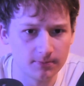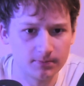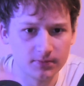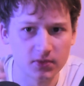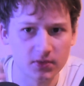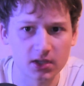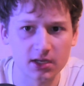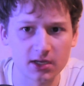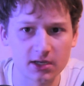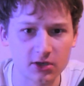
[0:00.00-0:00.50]

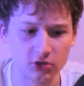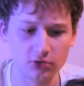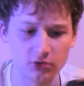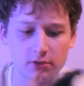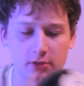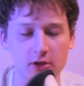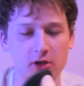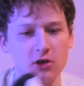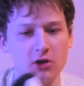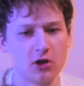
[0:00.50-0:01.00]
includes
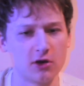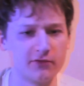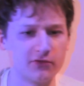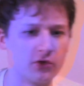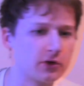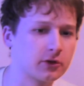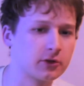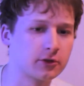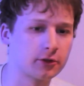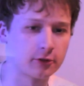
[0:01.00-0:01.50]
a lot of,
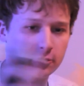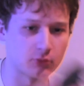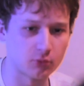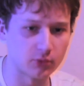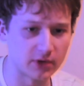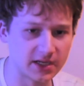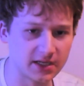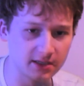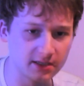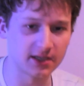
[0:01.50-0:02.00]
like,
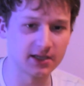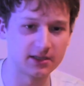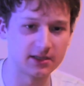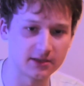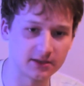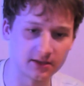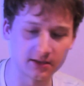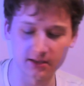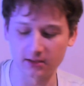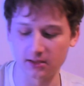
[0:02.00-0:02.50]

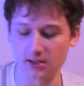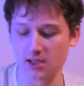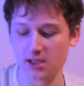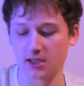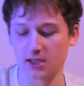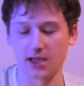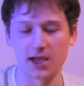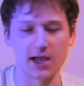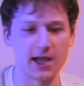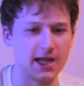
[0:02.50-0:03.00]
swinging
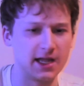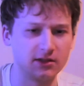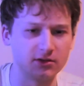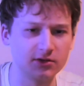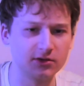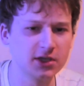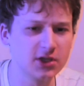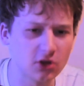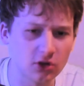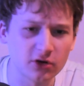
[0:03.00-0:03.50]
and,
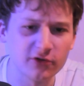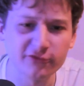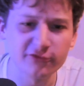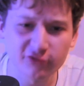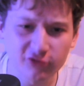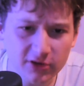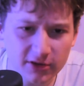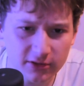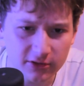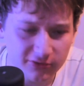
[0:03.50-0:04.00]
you know, like, thrill
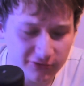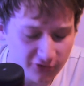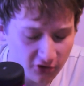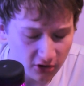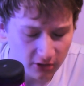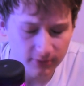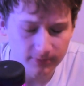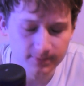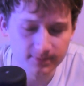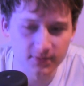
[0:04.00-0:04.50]
of the fight.
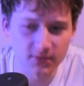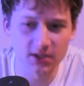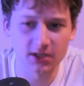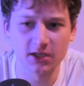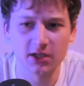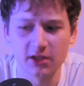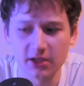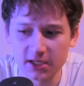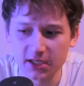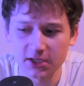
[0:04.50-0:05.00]

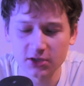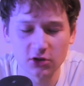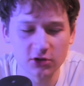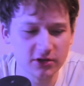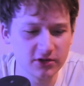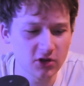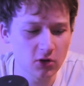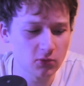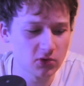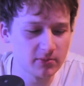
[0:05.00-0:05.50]
You know, you
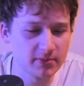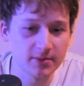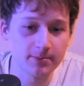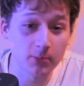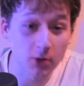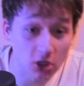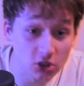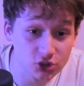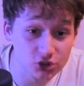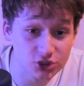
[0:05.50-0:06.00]
don't want to be
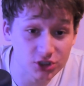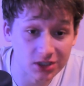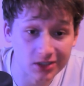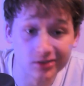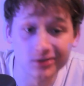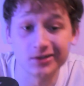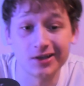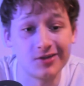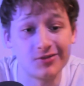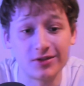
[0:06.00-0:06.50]
punching
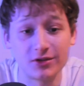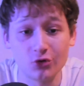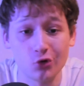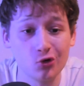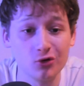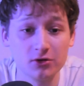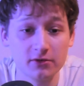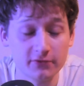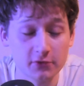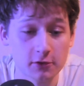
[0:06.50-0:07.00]
and then all
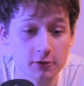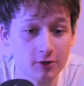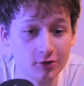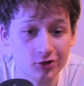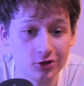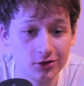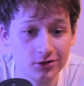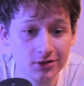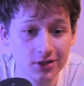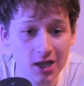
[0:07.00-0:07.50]
of a
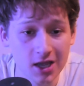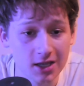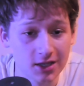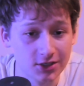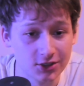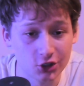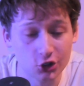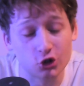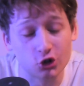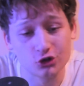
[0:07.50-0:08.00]
sudden
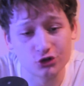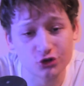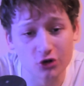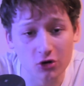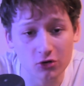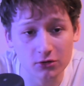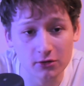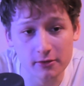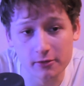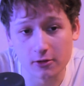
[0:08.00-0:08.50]
your
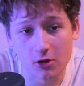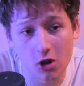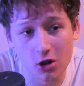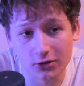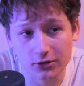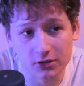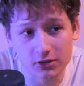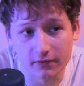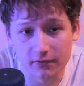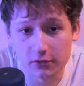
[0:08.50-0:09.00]
controller's on
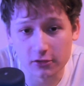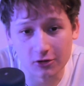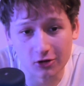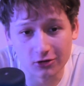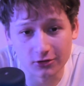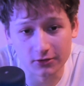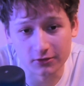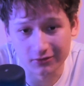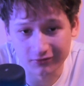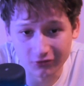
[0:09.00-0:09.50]
the other side
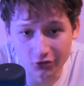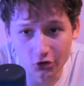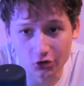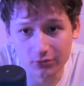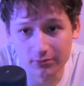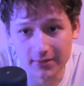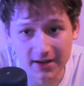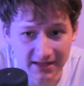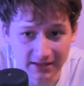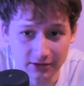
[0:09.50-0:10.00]
of the room
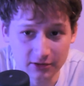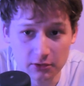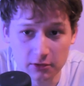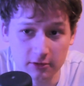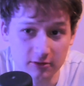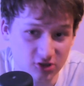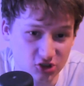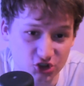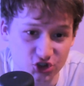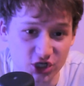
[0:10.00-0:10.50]
and it's
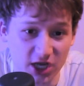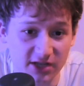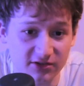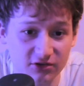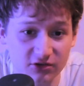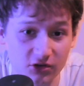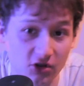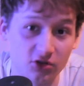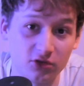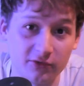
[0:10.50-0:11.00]
shattered
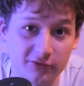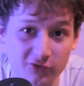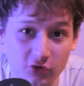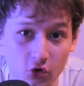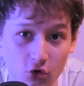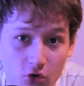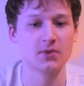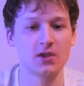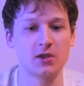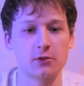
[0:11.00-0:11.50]
on the
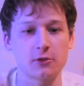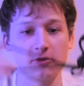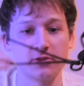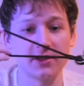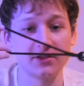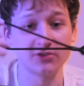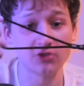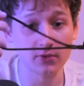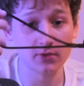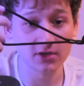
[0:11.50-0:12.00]
floor. So they
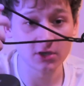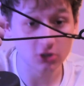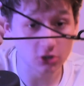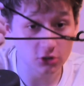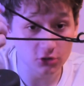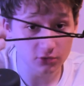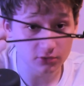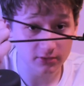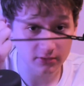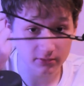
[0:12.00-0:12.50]
do
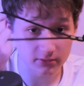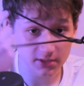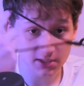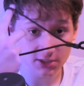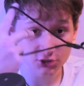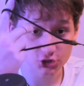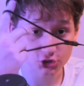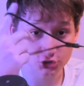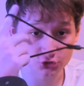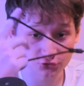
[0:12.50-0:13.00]
include the
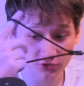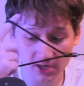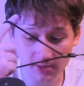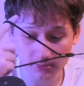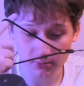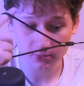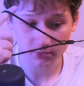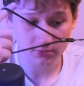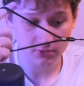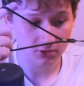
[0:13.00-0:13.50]
strap,
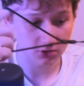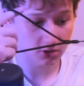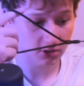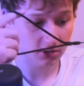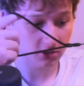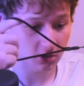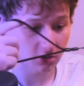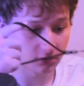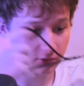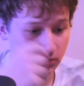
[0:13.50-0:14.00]
like
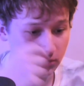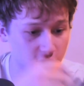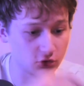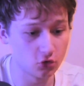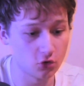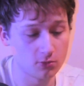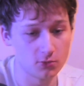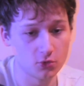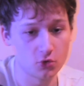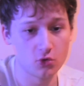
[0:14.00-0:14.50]
on the
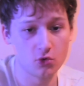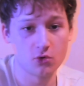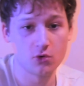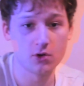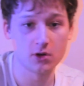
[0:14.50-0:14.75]
normal